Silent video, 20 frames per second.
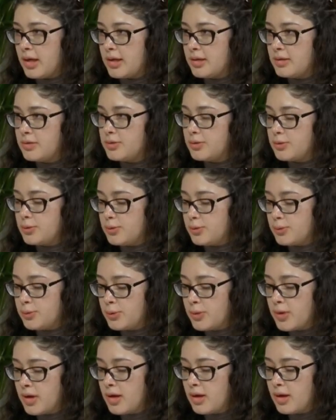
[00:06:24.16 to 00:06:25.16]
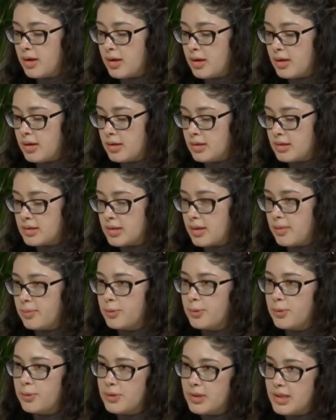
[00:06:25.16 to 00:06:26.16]
had to do
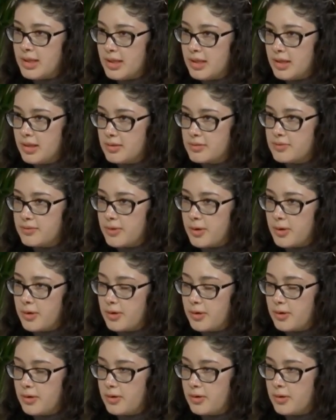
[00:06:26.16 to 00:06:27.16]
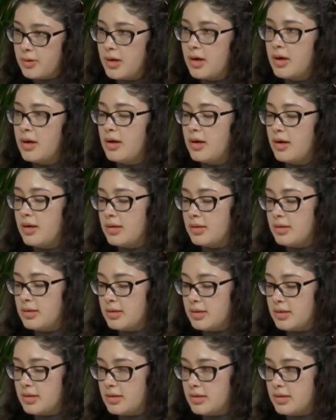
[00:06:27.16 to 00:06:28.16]
some cookings for her
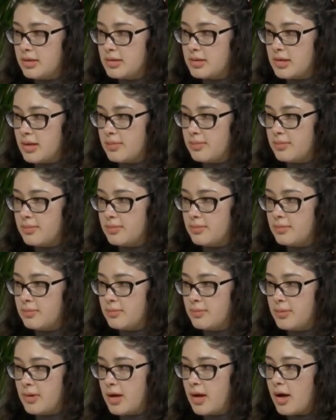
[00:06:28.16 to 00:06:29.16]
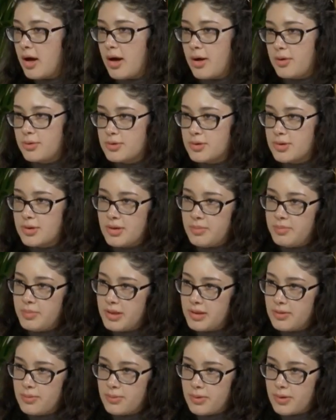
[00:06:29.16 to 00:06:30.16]
and some
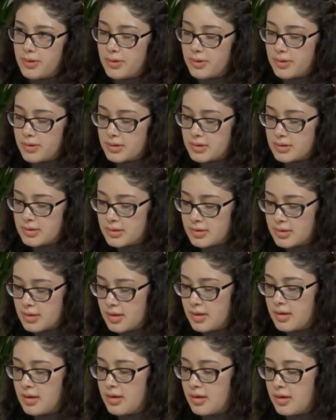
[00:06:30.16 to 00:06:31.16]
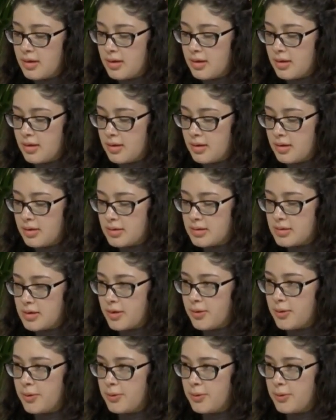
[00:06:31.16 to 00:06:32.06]
housekeeping works. In